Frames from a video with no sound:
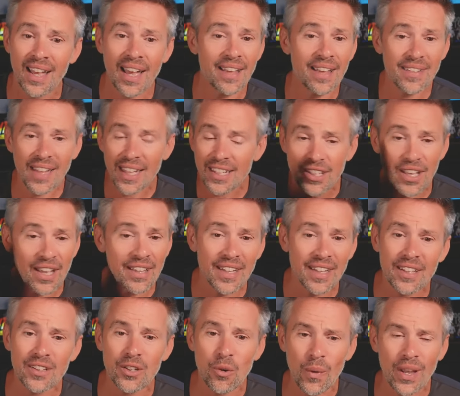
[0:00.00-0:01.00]
and like and
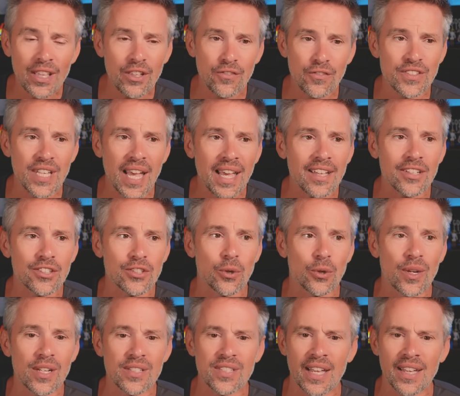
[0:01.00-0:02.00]
like the way you've taken to
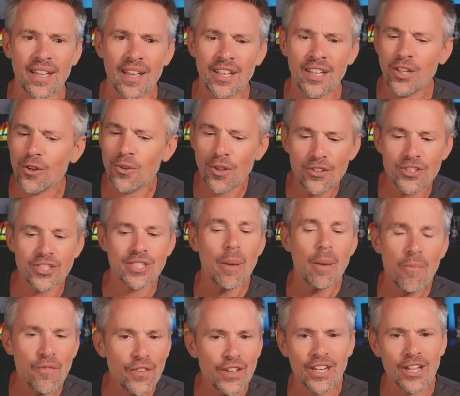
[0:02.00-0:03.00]
it is like, you know, there's
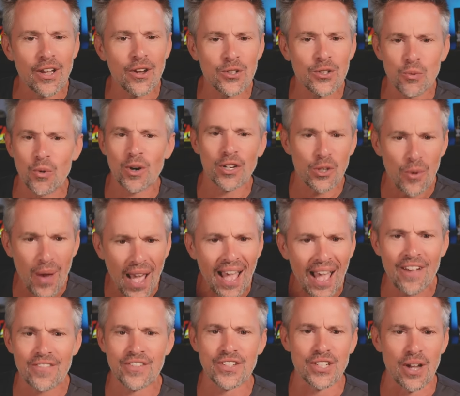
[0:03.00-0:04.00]
some videos where you
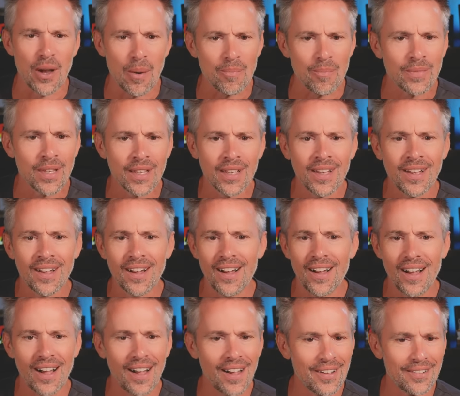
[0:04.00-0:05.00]
have some
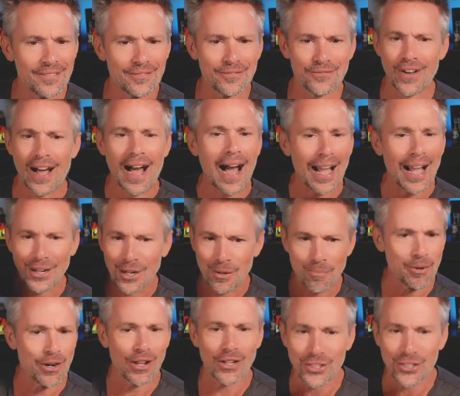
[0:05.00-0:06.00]
uh higher
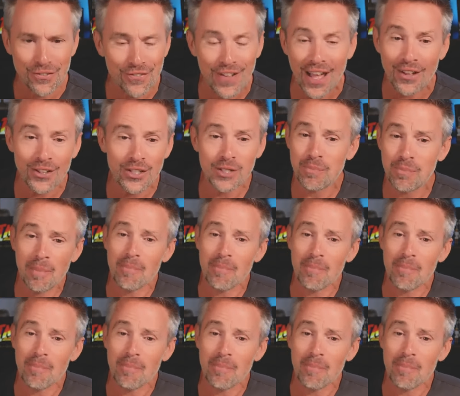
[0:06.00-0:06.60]
production values, but